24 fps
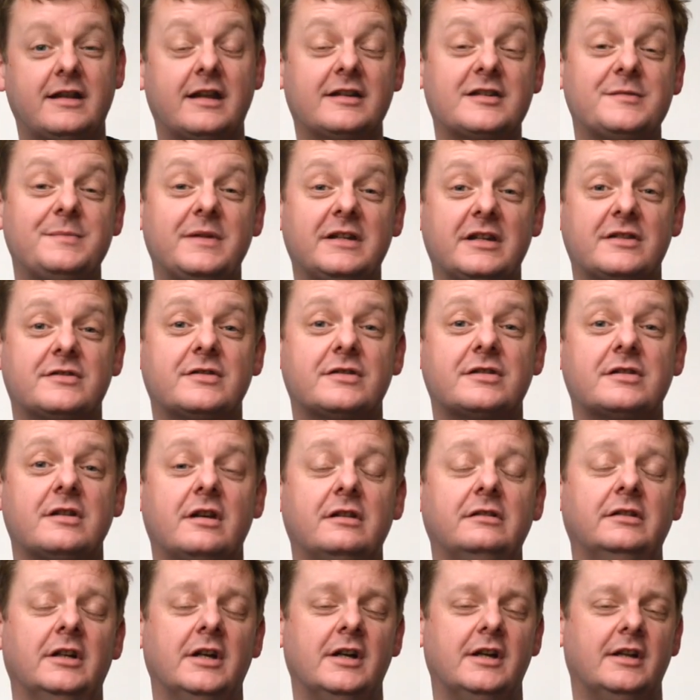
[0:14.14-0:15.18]
the next minute or
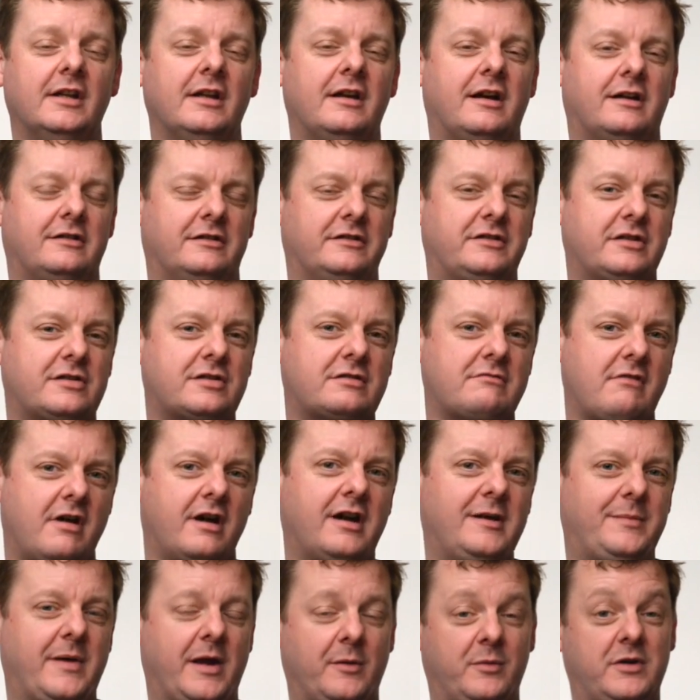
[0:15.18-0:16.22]
so, I'm going to
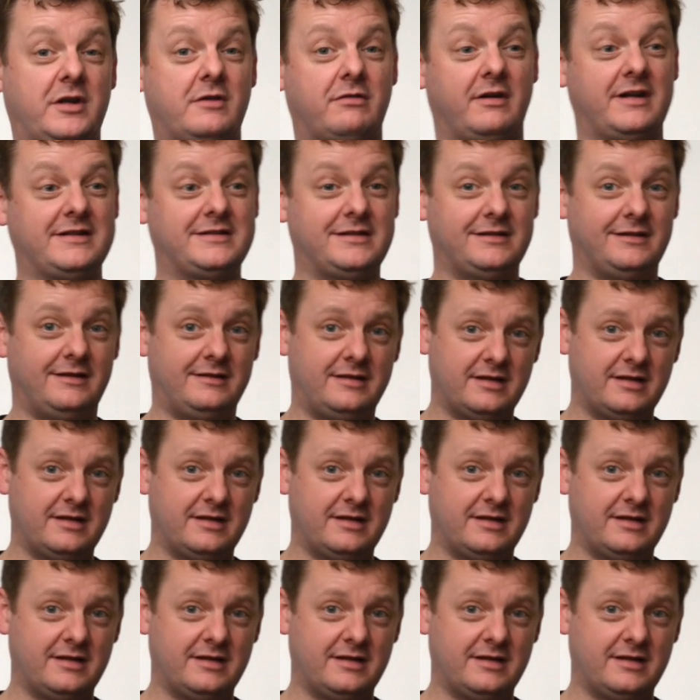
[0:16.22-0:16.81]
describe how we created